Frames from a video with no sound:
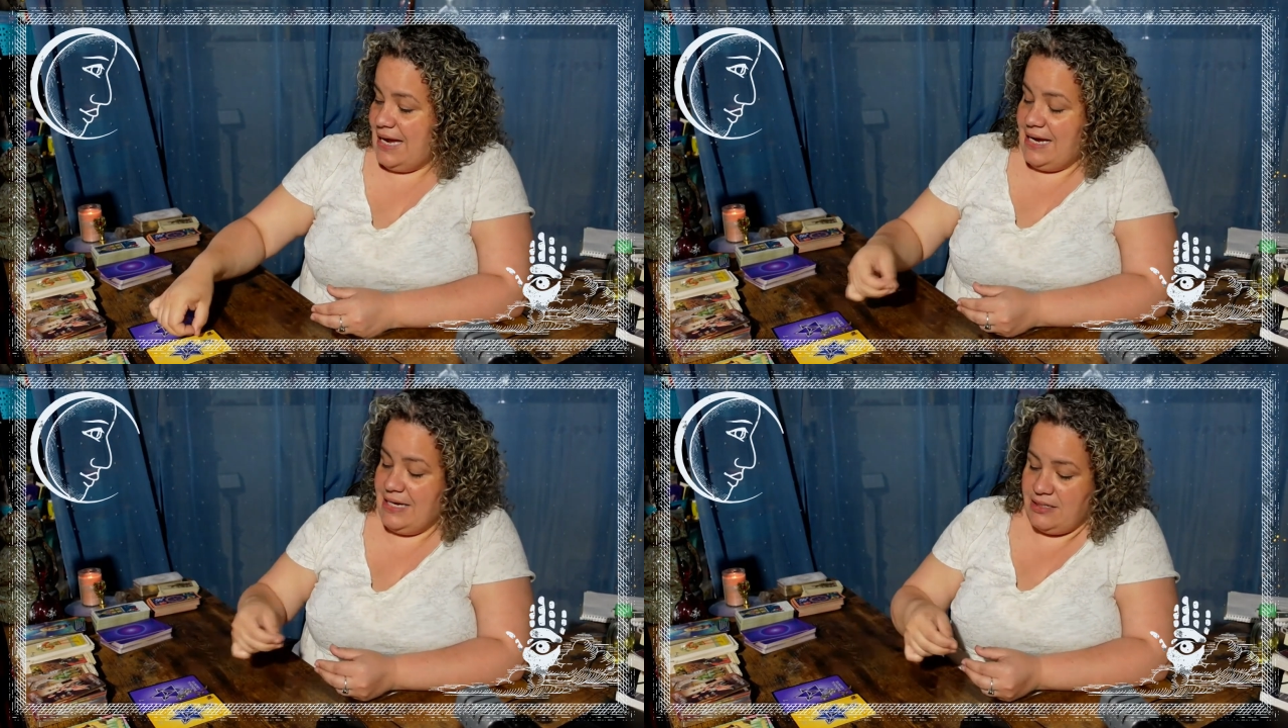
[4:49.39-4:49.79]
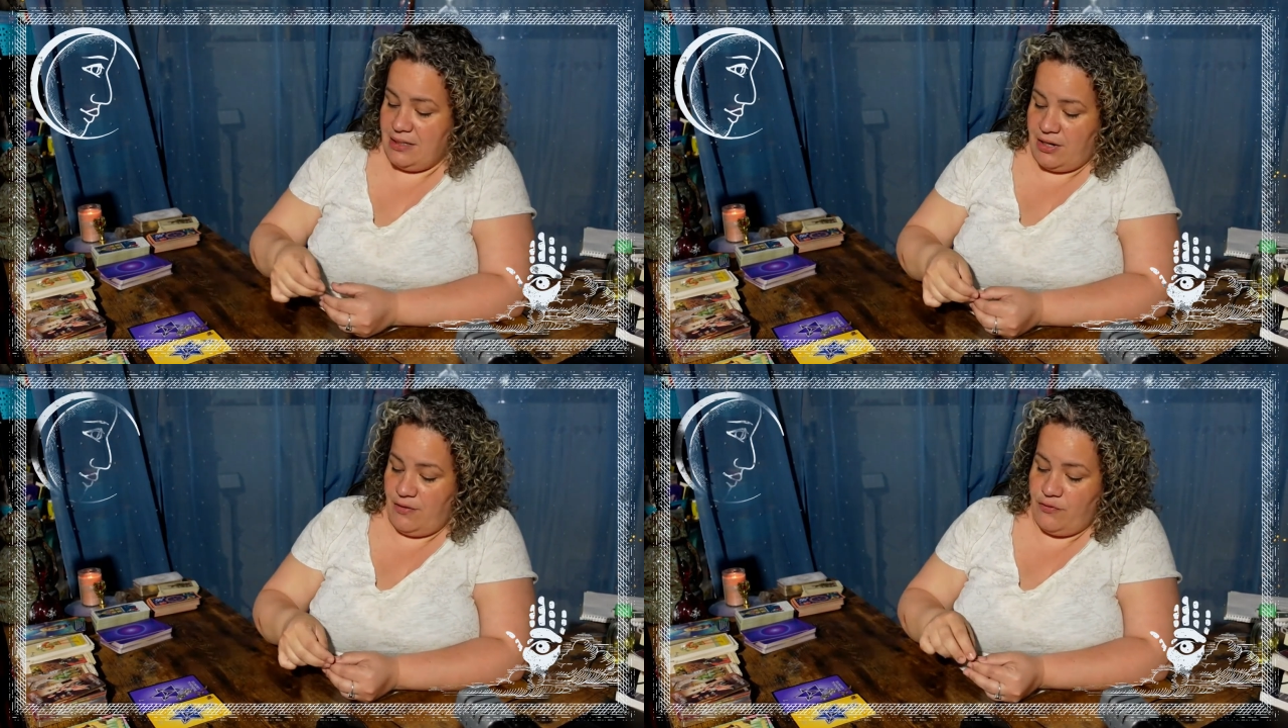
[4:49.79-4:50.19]
is
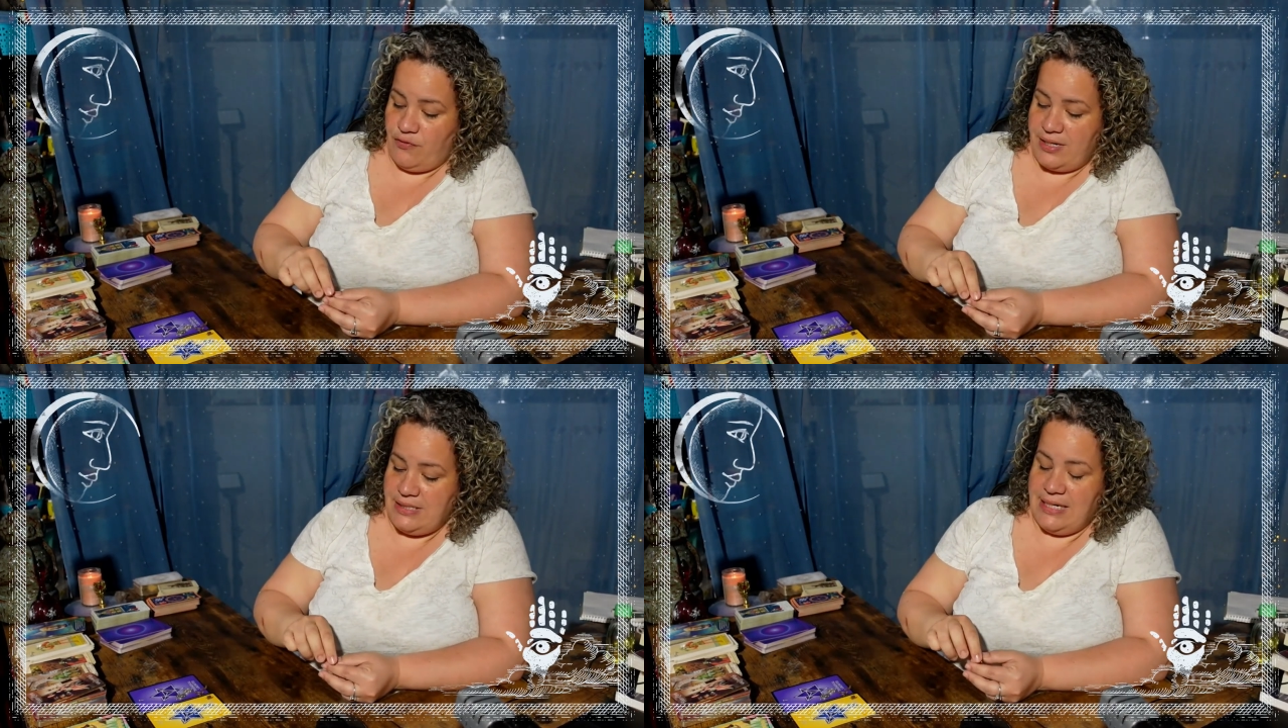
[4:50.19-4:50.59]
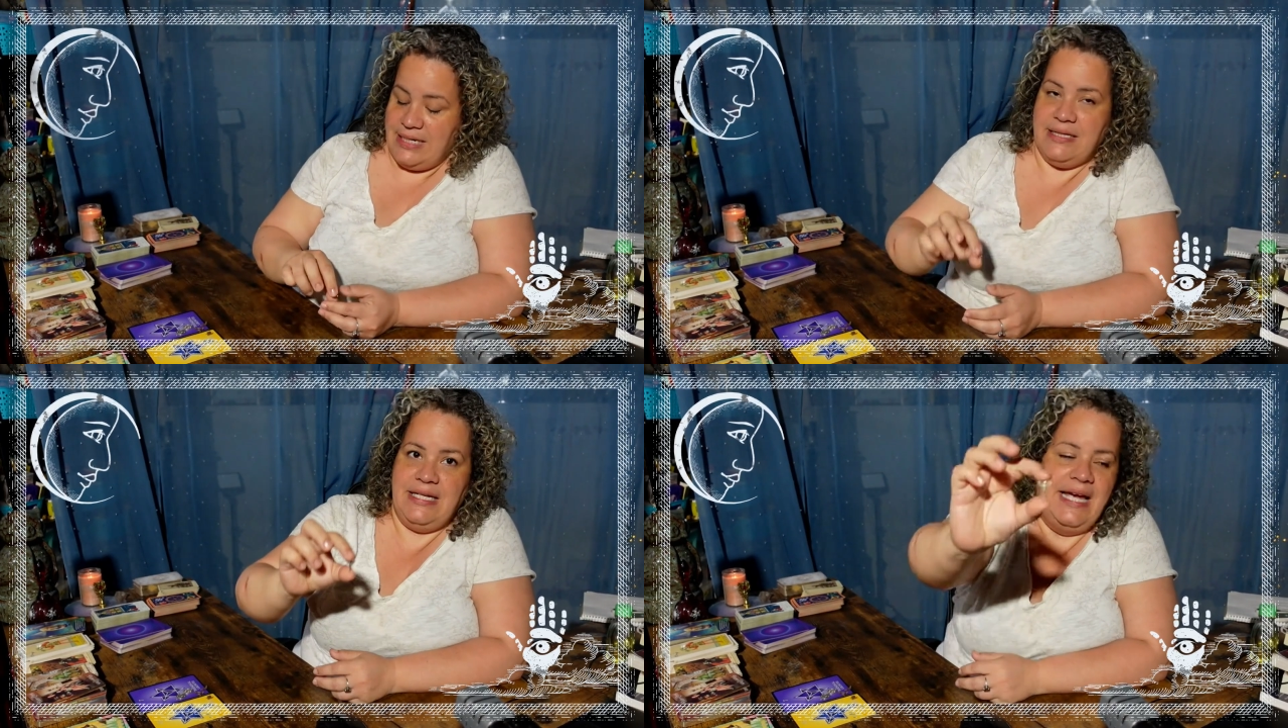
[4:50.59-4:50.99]

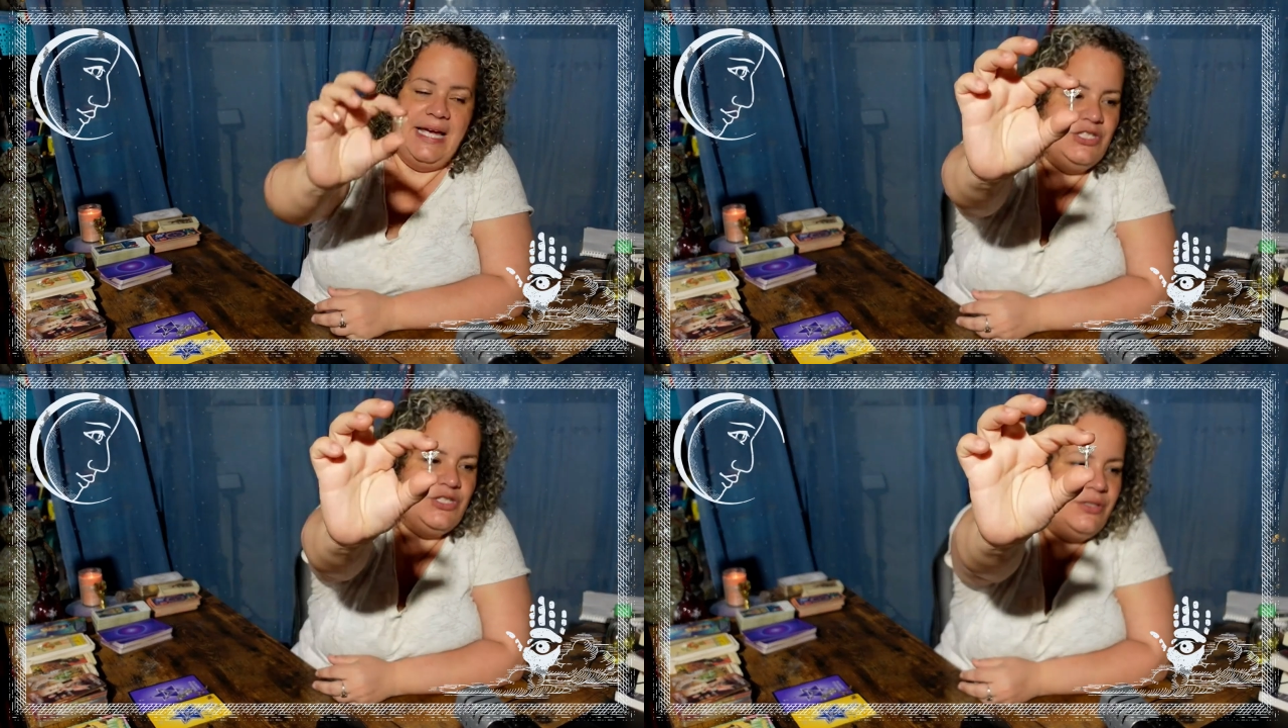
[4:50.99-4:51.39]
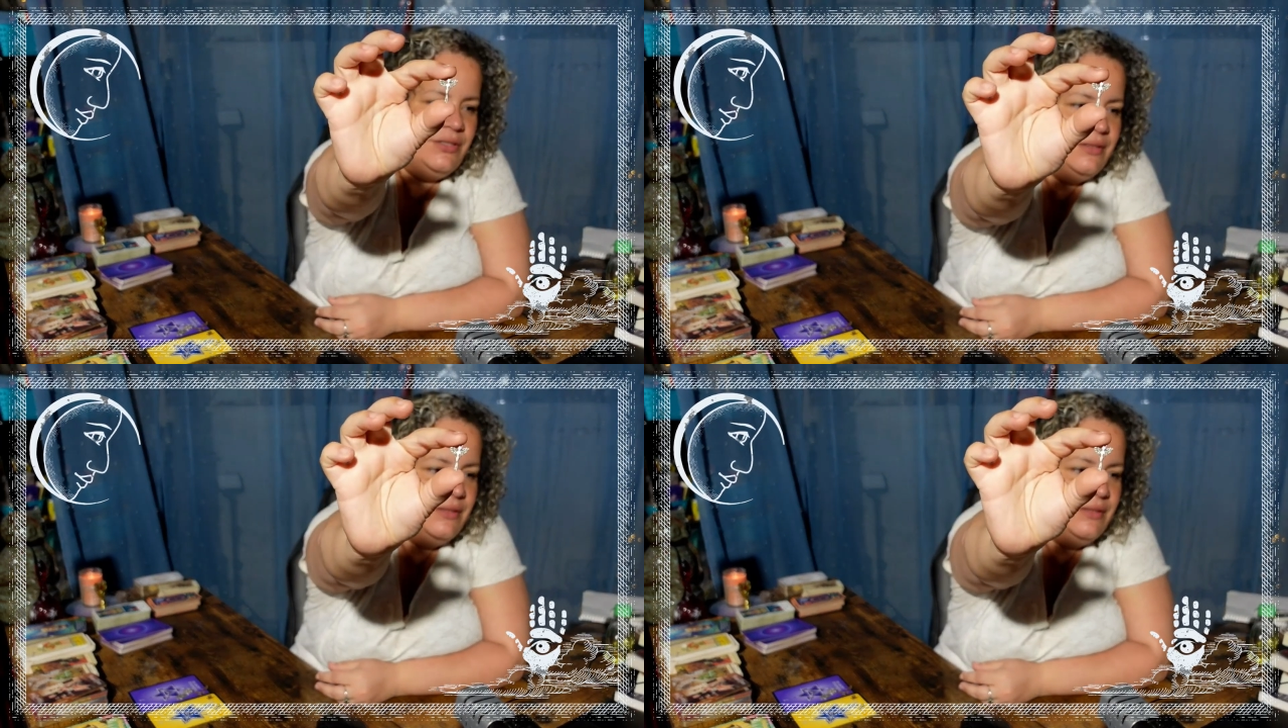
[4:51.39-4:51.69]
confronting the angel.